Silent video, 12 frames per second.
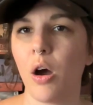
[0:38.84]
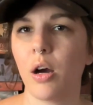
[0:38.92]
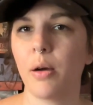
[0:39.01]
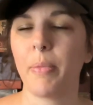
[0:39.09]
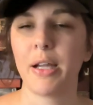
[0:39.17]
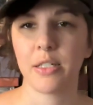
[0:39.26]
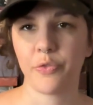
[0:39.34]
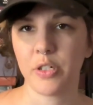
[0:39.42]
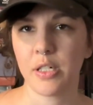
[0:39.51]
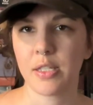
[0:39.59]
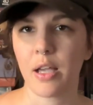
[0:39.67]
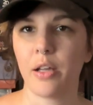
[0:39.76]
are by different
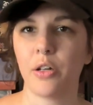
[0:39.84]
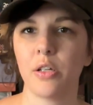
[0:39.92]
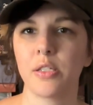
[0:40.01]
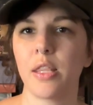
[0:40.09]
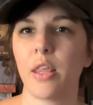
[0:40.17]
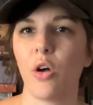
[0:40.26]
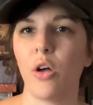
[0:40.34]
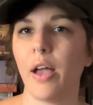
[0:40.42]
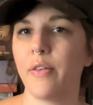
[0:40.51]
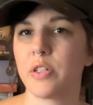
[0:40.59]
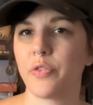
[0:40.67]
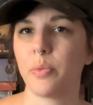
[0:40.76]
designers and they all
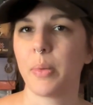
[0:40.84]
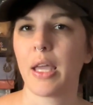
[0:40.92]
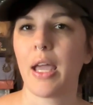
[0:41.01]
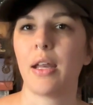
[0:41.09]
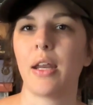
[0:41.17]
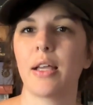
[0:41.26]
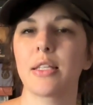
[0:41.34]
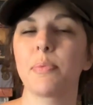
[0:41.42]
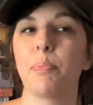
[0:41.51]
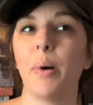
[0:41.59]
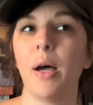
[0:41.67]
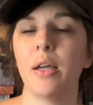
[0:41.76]
have different mechanics,
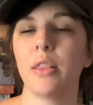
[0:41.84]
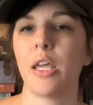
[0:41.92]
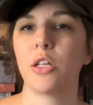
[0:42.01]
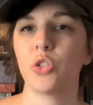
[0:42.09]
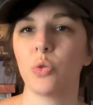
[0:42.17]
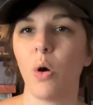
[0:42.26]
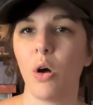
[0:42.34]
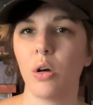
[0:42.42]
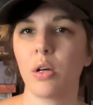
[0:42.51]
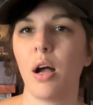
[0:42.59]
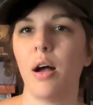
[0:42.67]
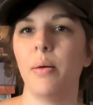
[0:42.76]
but they do all
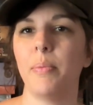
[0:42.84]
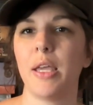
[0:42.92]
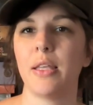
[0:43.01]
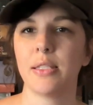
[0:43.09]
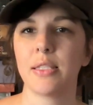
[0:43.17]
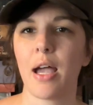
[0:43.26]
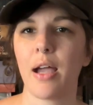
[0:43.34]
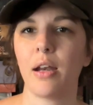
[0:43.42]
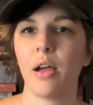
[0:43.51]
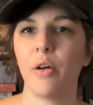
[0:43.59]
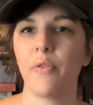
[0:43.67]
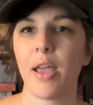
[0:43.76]
come inside
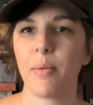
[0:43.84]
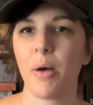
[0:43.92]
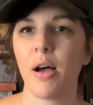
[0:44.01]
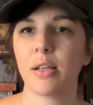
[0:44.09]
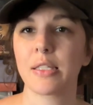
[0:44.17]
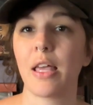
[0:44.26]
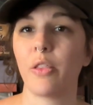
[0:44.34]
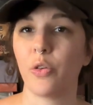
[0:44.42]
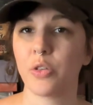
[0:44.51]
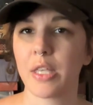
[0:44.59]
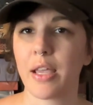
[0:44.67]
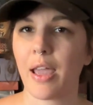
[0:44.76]
of a box that
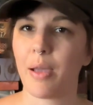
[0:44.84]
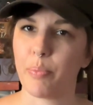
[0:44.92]
looks like a